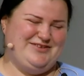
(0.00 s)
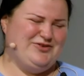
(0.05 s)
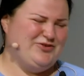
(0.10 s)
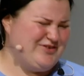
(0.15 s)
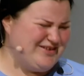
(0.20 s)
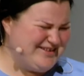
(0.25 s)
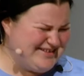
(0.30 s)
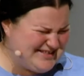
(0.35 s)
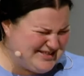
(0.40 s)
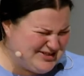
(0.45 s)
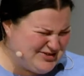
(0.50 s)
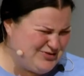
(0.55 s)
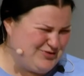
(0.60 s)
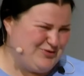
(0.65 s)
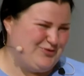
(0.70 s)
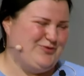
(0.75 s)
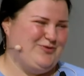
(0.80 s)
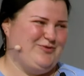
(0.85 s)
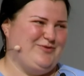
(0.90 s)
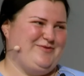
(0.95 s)
No, it's
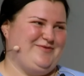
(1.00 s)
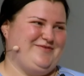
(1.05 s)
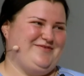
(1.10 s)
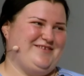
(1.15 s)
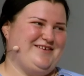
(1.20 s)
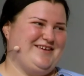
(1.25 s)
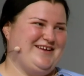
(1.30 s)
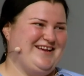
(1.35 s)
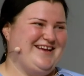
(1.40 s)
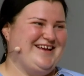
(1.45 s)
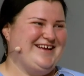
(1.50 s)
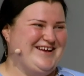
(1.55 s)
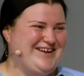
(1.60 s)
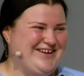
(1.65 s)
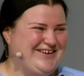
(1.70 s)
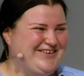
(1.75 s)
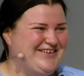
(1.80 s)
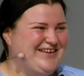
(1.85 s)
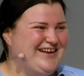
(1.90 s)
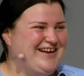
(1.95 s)
true.
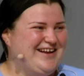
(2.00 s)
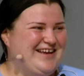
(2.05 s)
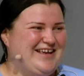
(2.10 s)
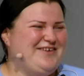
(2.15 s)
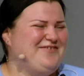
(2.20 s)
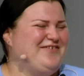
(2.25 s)
Yes.